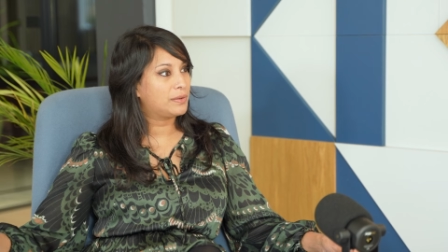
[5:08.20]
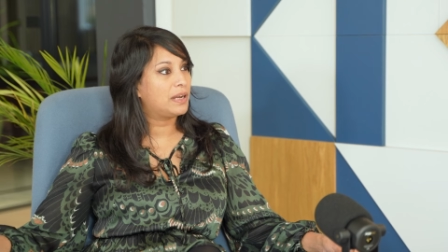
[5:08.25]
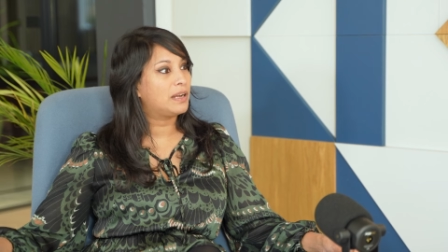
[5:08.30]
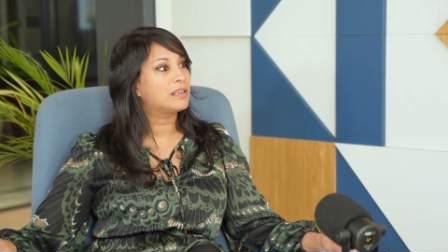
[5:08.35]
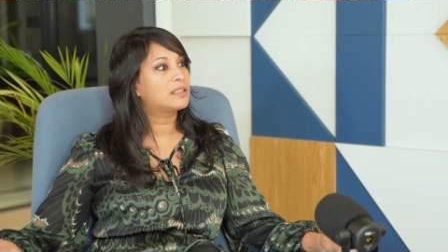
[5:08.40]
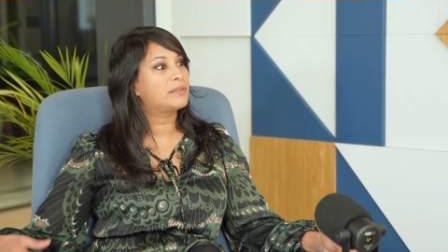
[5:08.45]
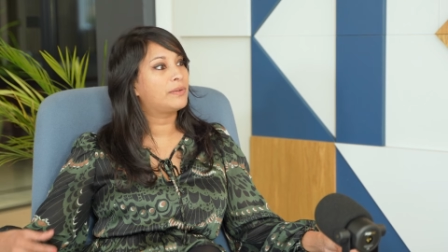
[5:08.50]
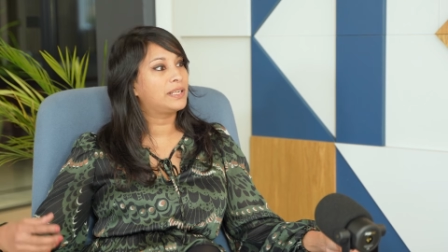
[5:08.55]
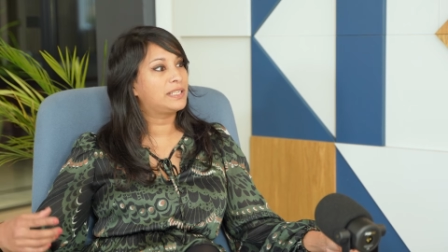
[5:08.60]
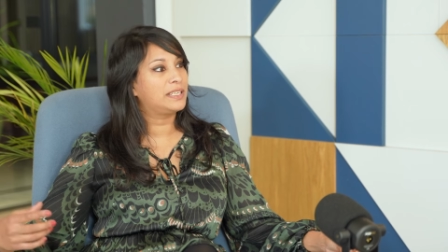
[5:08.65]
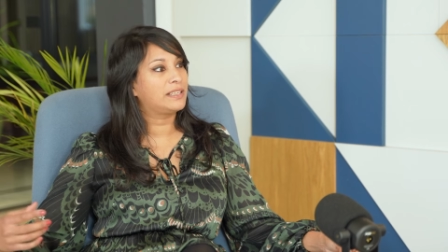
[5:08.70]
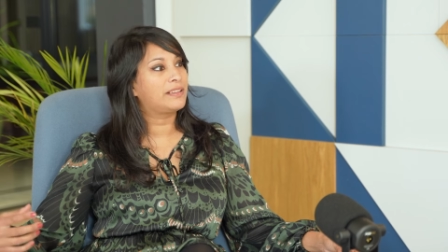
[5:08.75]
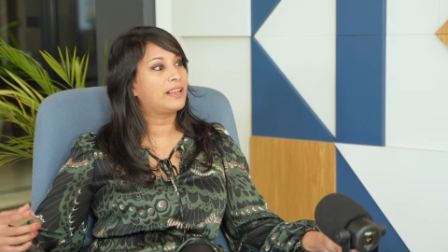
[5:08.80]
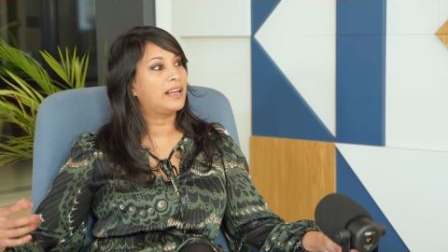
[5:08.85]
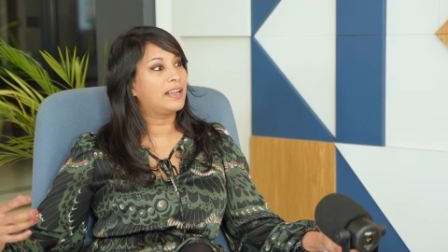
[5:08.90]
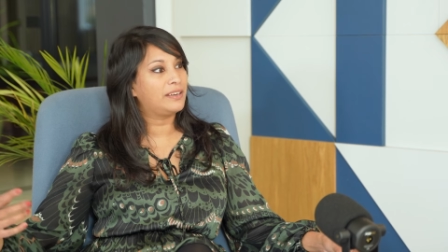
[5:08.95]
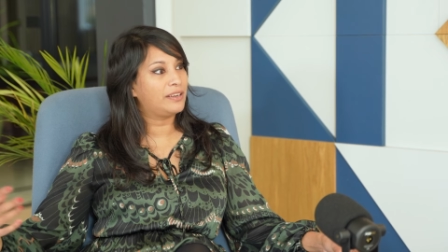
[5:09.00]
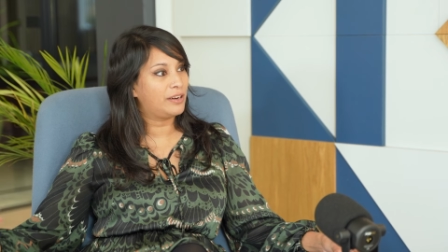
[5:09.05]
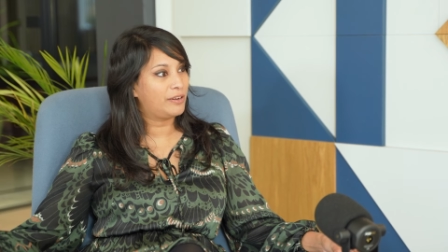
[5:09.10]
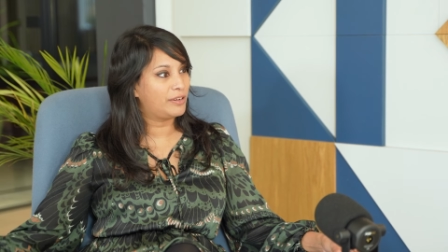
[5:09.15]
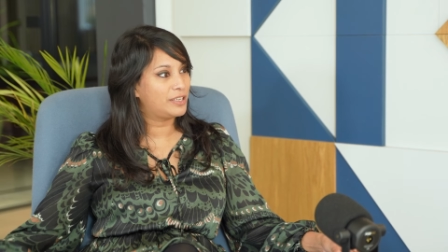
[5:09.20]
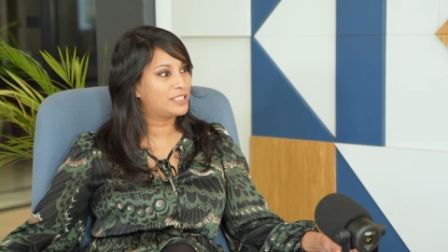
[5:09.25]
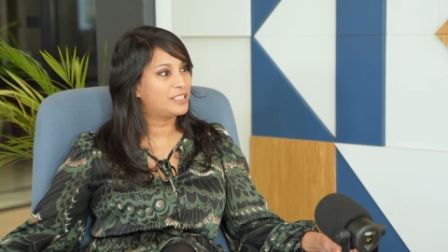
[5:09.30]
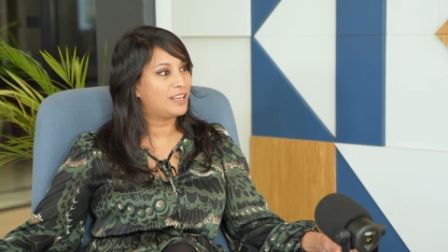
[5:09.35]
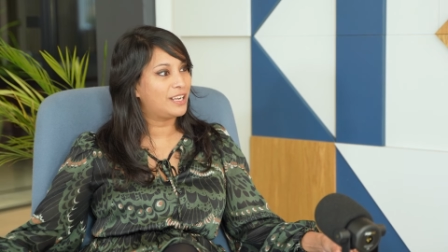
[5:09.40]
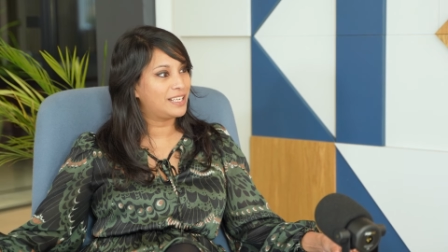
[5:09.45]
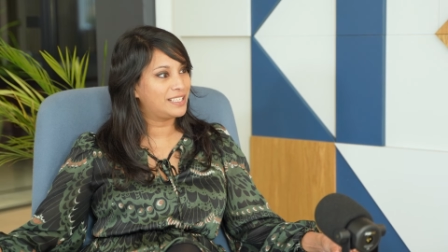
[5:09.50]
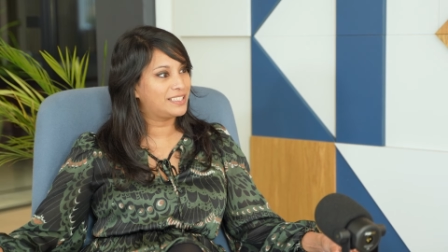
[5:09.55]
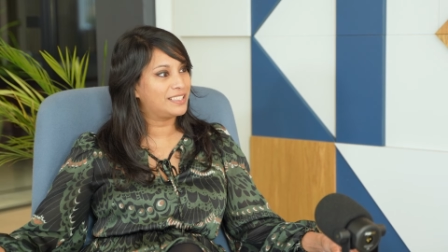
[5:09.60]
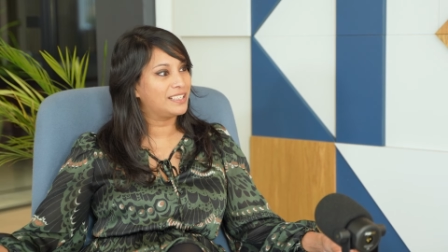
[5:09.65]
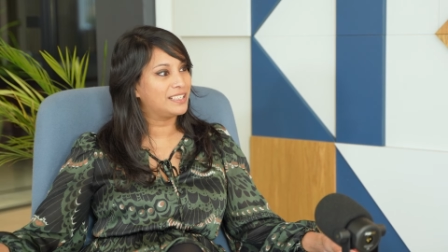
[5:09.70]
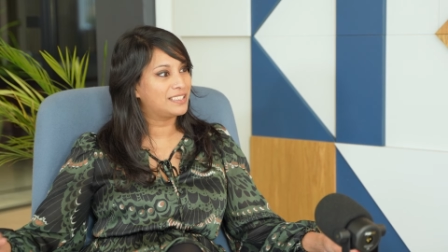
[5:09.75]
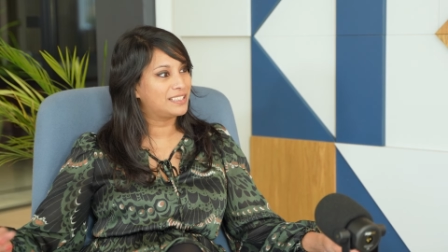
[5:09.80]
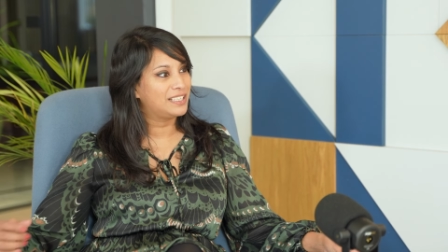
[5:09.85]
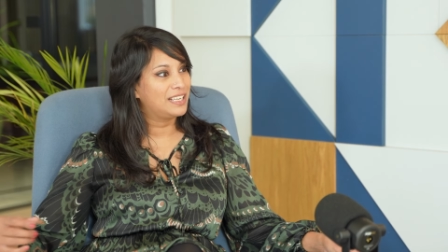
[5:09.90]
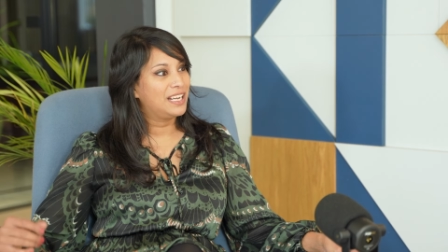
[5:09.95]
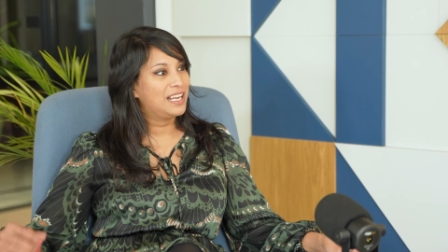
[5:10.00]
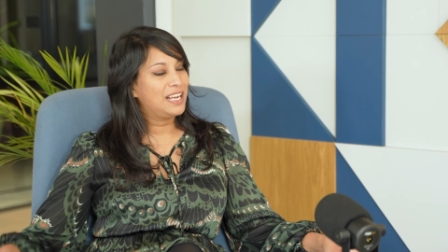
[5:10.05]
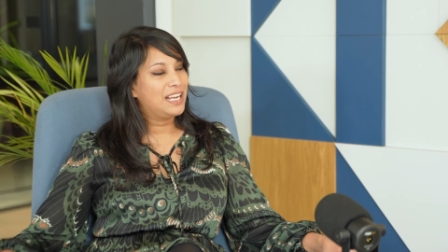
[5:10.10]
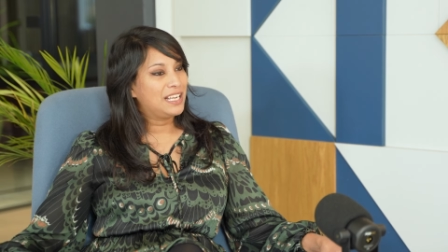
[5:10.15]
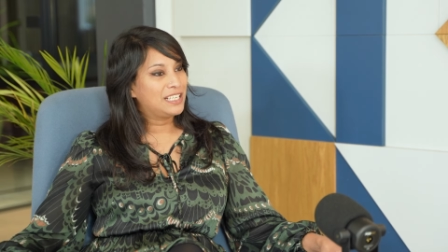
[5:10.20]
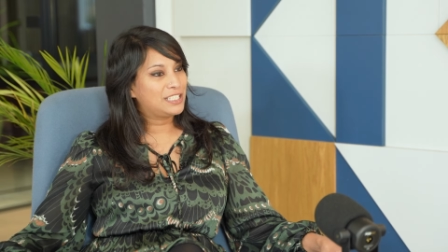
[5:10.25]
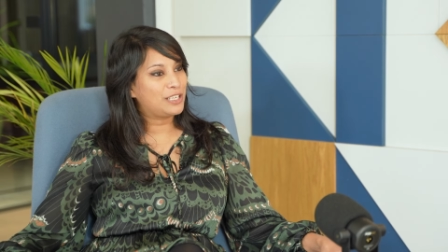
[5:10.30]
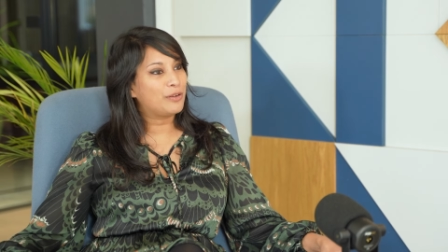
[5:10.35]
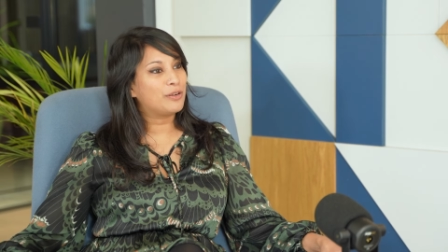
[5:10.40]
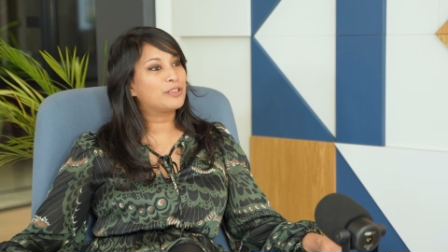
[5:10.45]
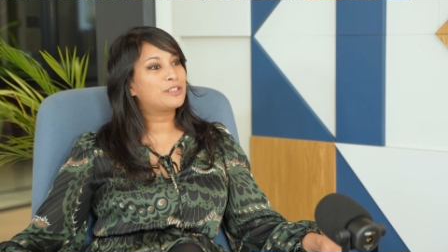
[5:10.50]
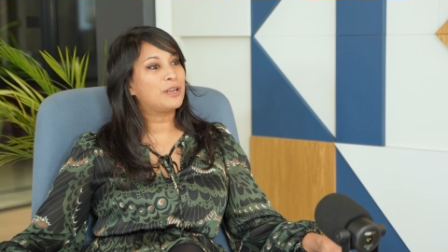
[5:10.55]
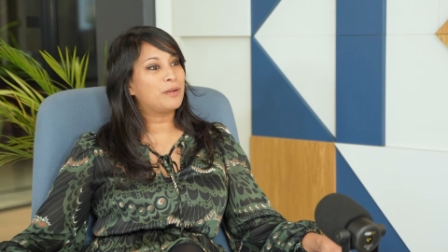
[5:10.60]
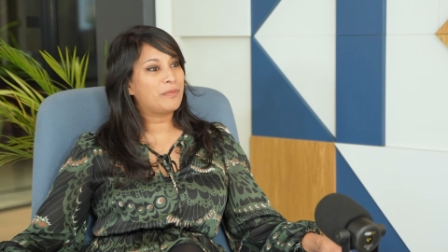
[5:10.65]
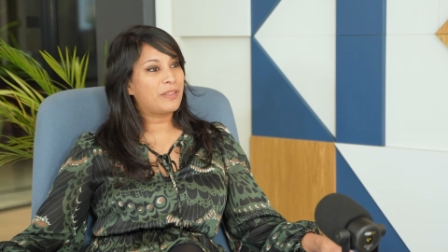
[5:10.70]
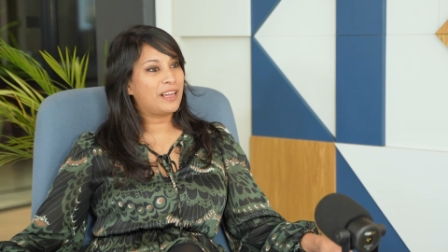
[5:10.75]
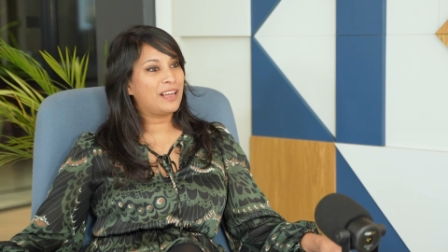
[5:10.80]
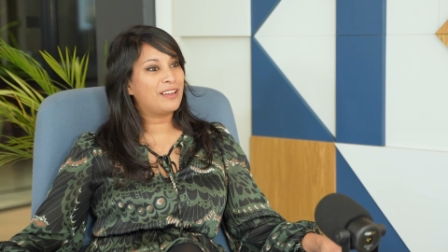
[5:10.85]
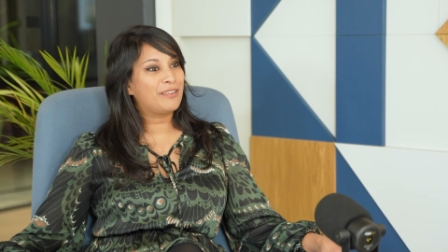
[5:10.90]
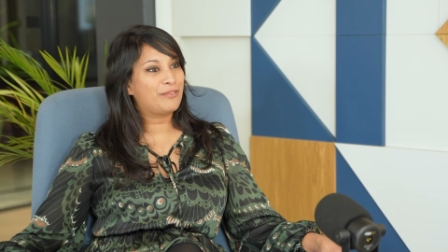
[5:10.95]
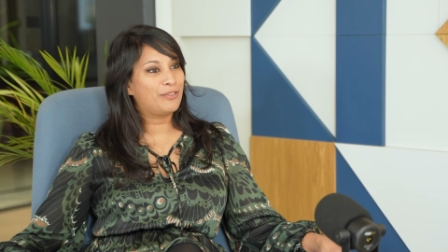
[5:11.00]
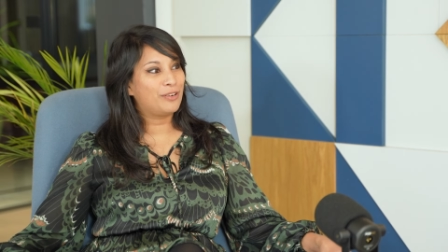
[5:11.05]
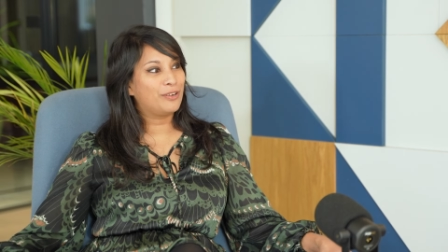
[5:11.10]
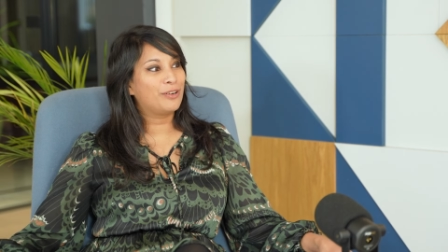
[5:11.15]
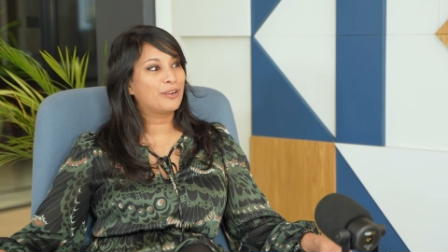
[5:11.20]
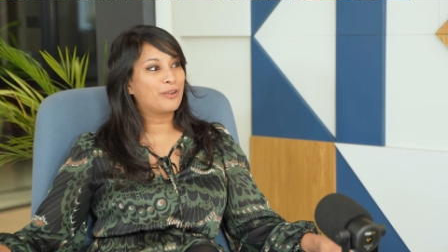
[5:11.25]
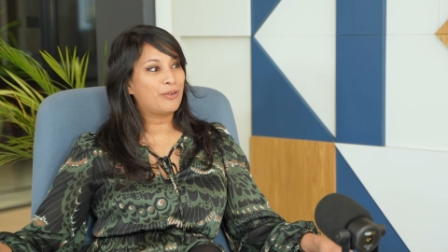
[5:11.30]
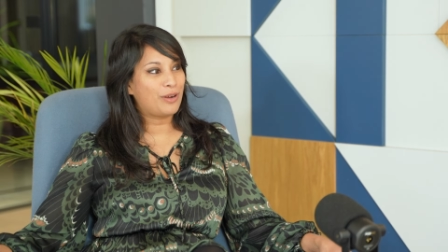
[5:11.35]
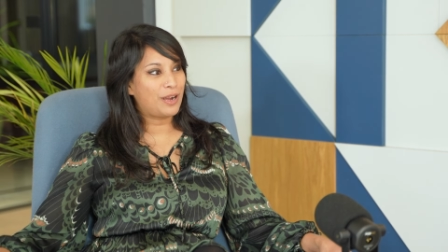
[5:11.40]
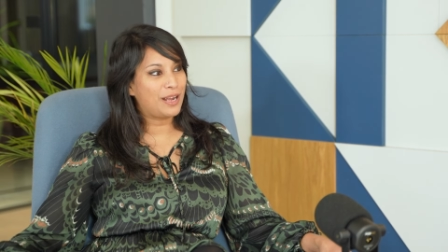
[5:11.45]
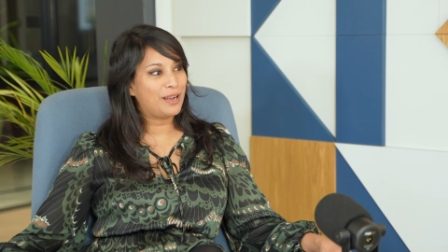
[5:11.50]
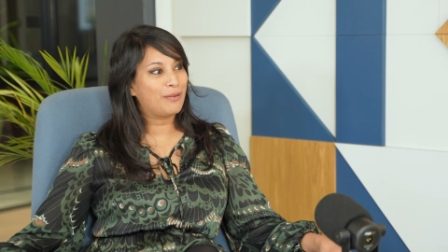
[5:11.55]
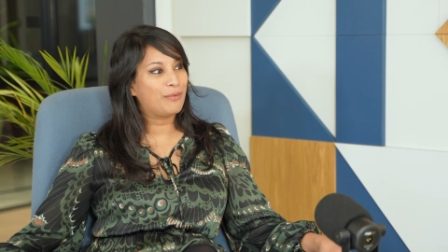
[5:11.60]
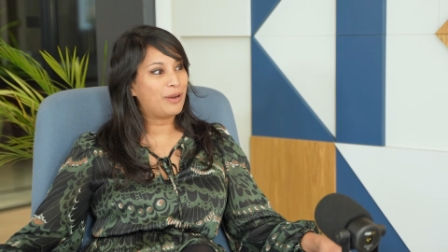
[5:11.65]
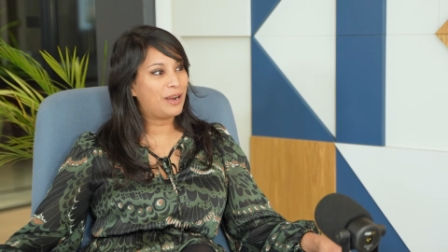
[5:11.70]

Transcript: well. So I did that in neurosciences. Mm. So I was up there for quite a